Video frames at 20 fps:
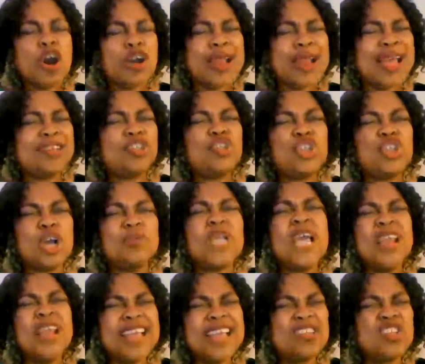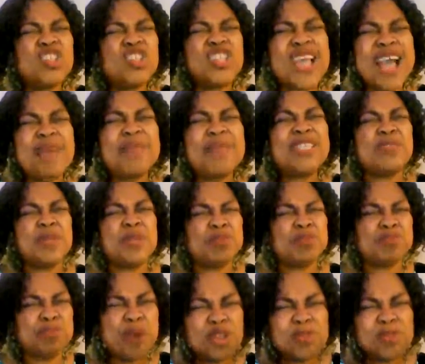on our jobs, let those garments be
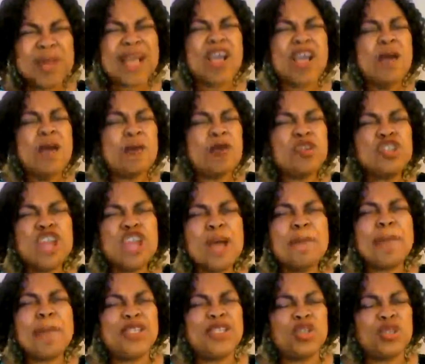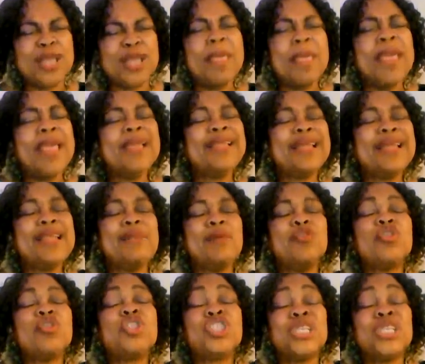put back, returned back to them in the name
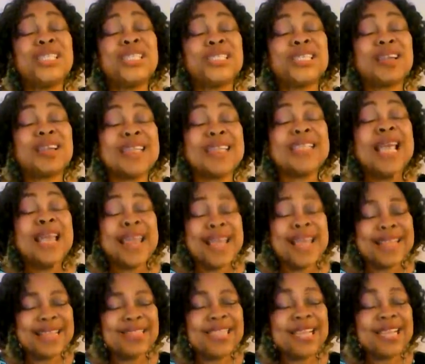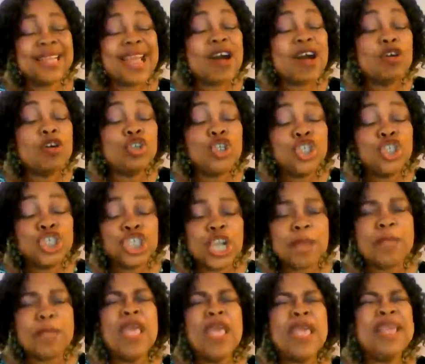of Jesus Christ. Let them take their own
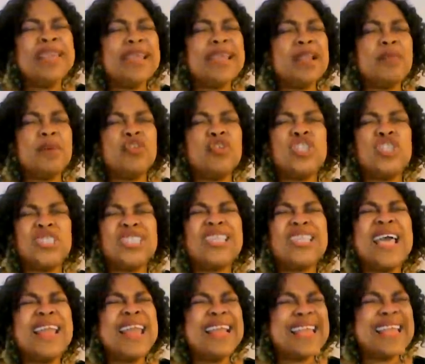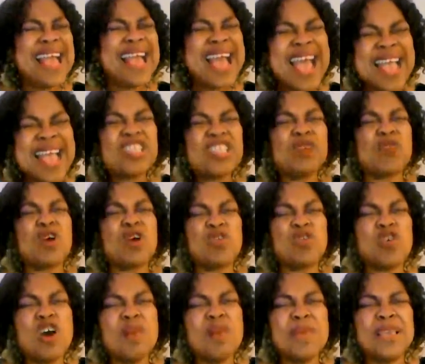shame in the name of Jesus. Let the hands of
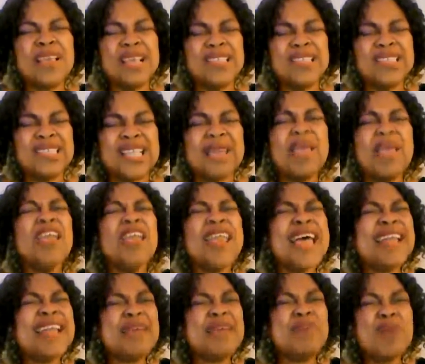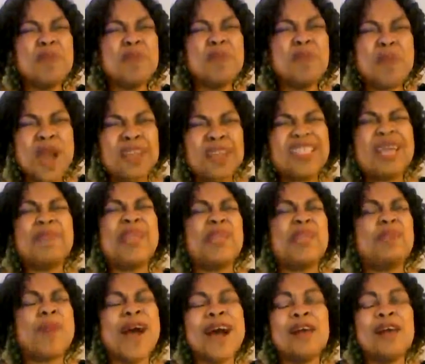God come against them. Let them be brought down
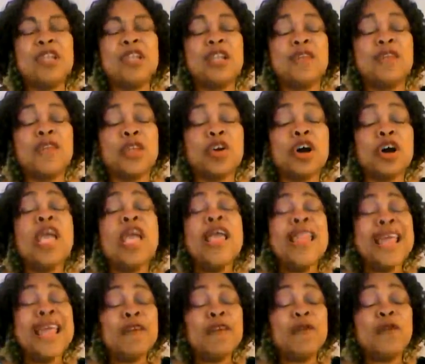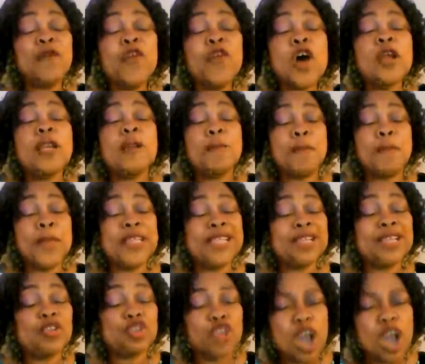by the power of the living God. Let them fall in the pit
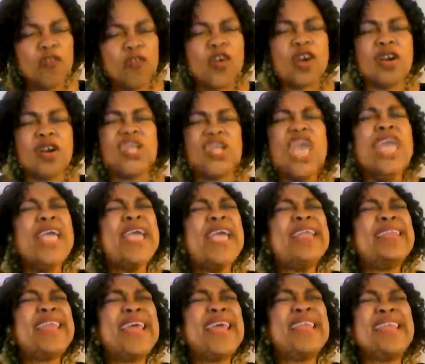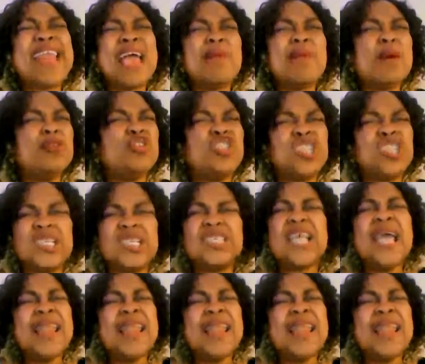they dug for us in the name of Jesus.